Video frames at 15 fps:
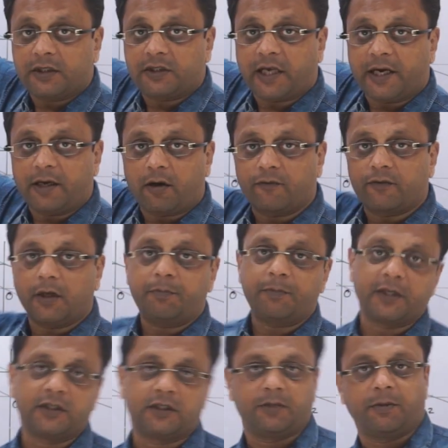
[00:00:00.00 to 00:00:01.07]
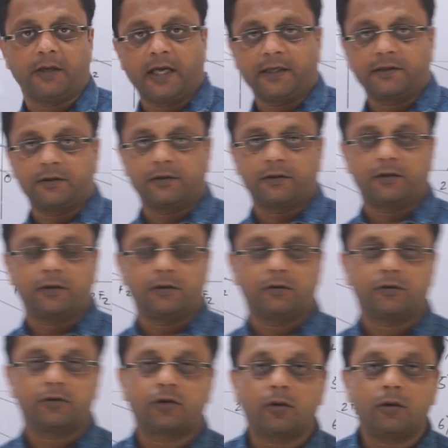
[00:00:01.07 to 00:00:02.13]
side of the principal axis.
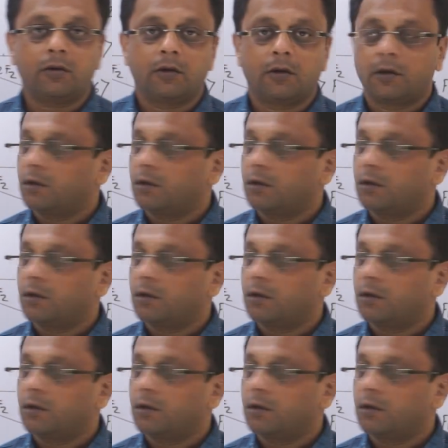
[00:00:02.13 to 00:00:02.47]
So